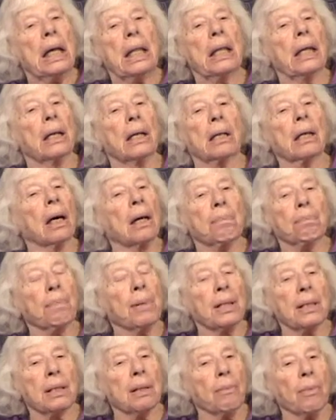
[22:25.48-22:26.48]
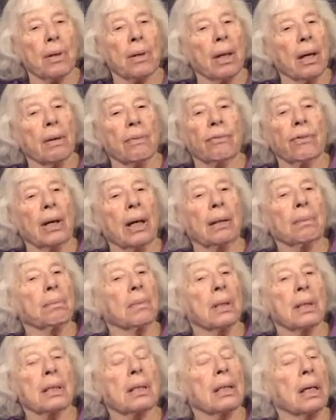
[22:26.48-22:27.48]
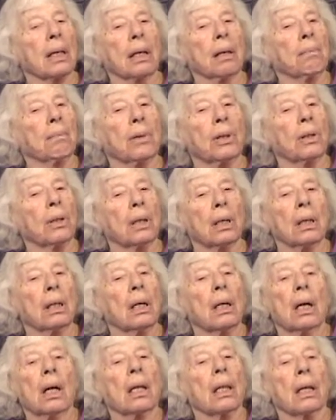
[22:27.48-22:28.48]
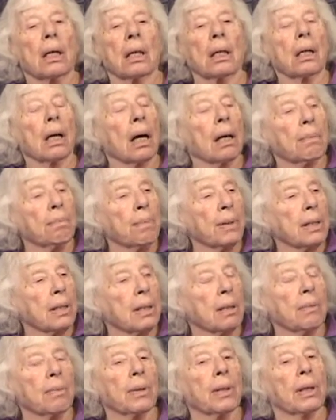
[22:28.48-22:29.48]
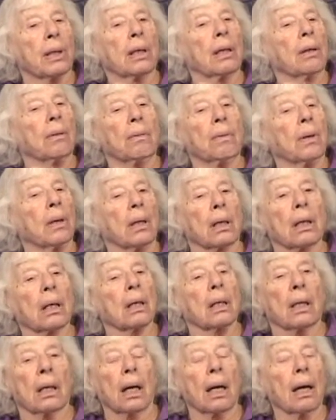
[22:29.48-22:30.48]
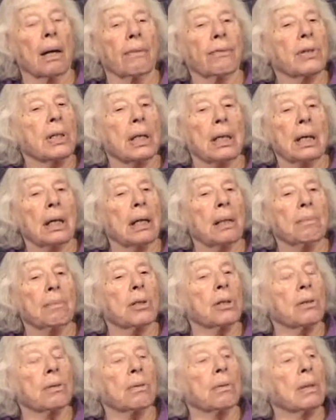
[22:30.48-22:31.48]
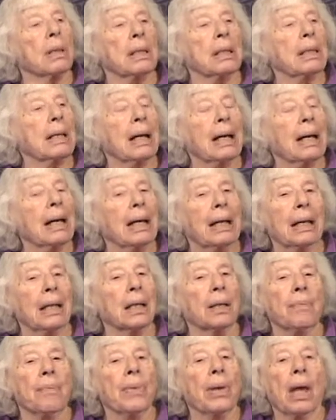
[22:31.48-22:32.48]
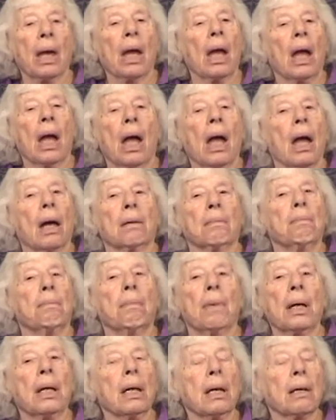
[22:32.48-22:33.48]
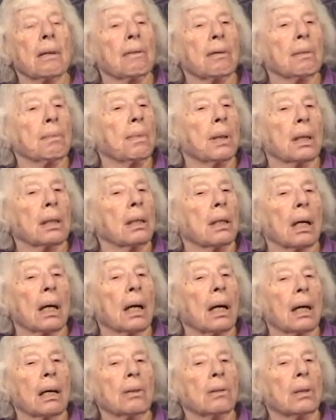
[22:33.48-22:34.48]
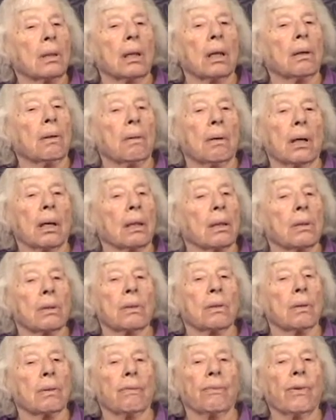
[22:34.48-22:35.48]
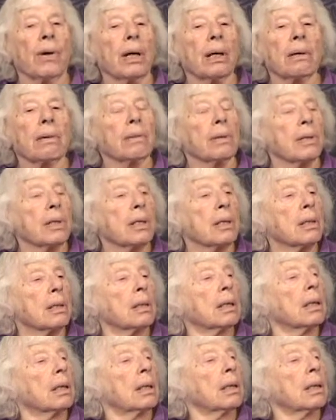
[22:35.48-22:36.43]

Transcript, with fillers: They're not busy with their families anymore. They're not busy with their work. They have time to retire. And many of them are now going to the veterans